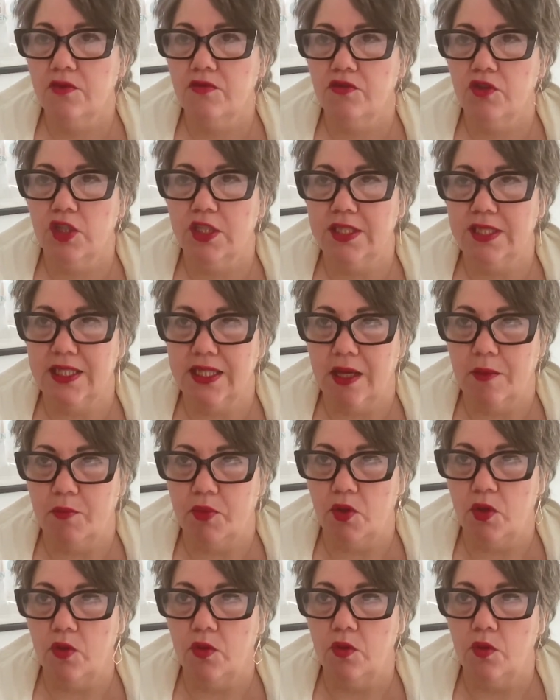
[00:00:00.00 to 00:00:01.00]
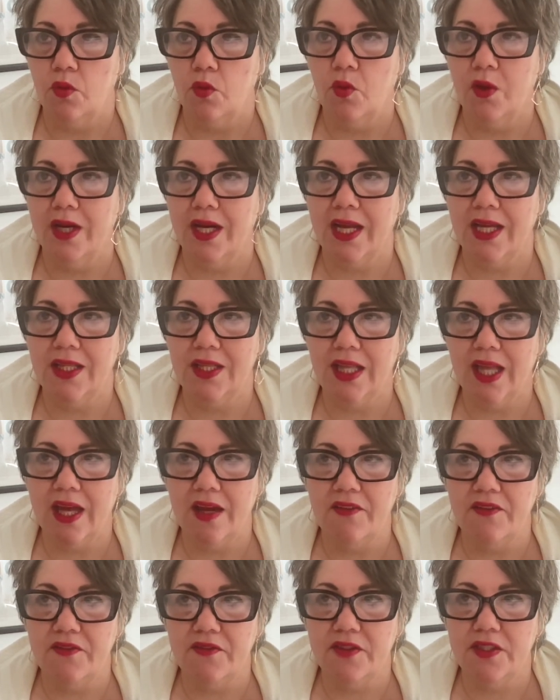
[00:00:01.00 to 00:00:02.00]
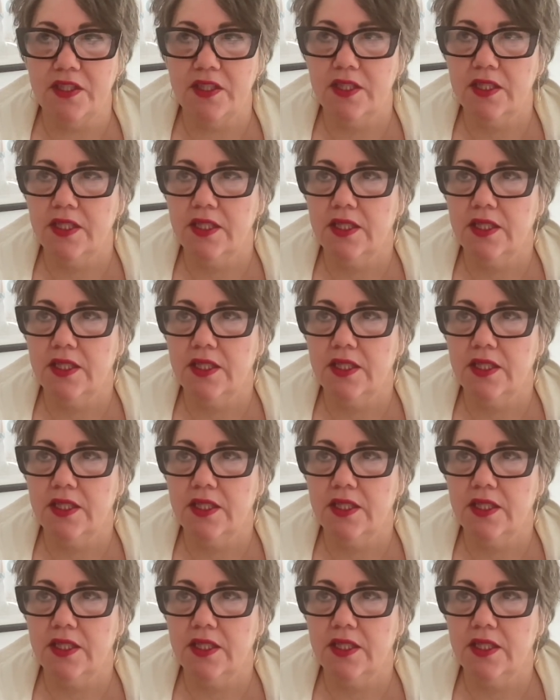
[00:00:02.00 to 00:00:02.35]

For example, when I left